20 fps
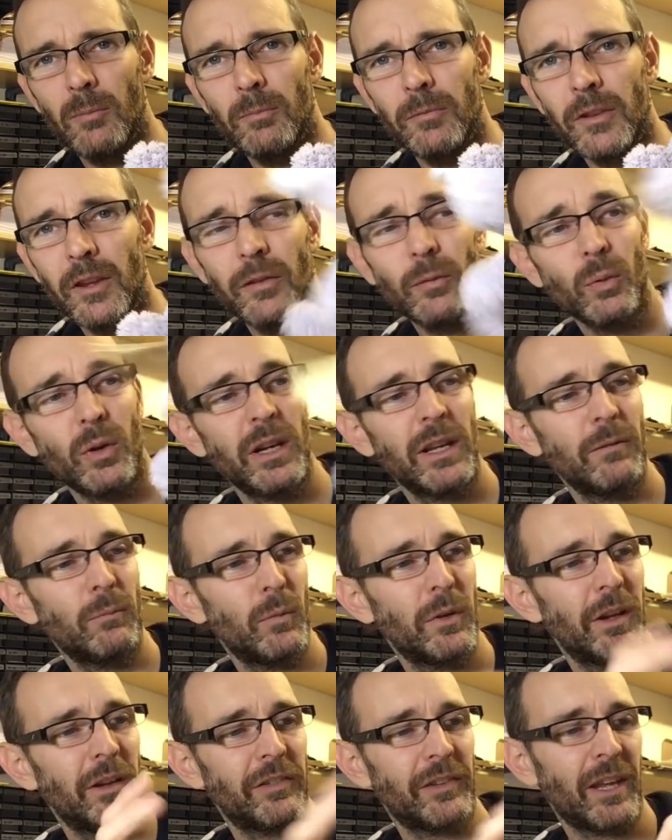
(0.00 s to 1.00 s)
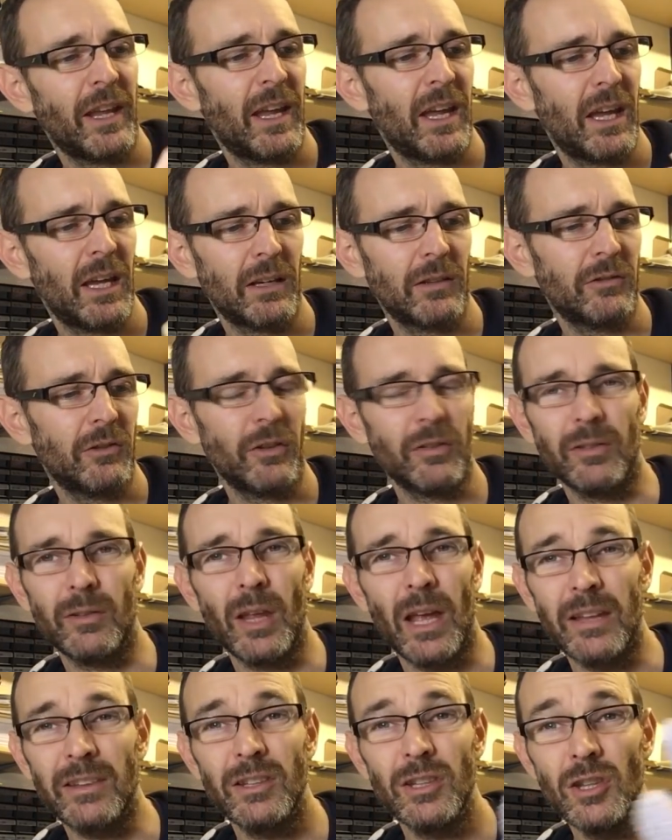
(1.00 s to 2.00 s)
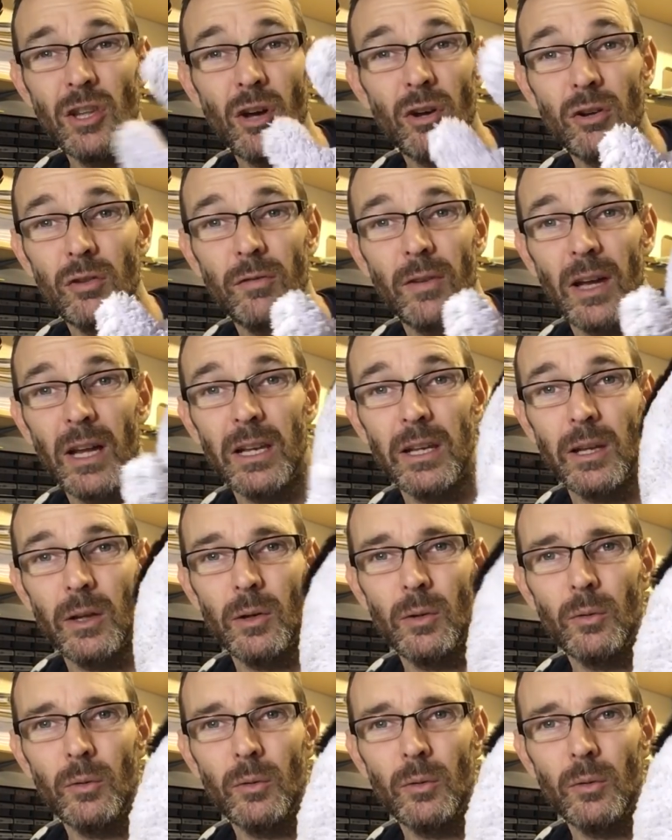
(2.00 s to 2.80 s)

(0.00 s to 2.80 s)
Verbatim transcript: This one, even with its tag, just had no value.